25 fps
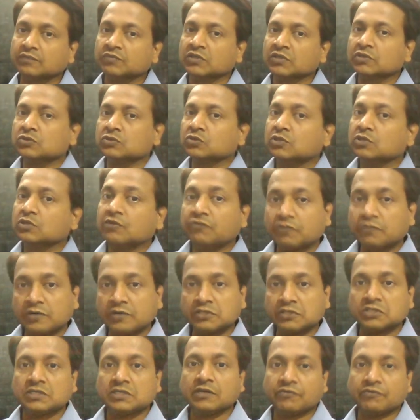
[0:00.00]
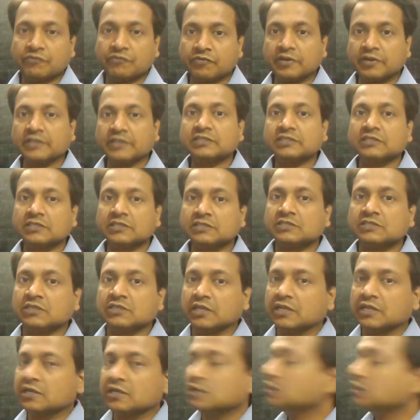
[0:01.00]
So the first difference is
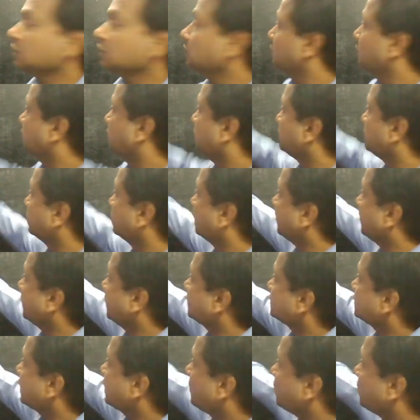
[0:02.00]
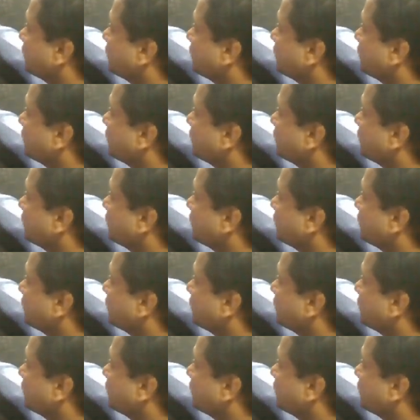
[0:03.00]
there. In case of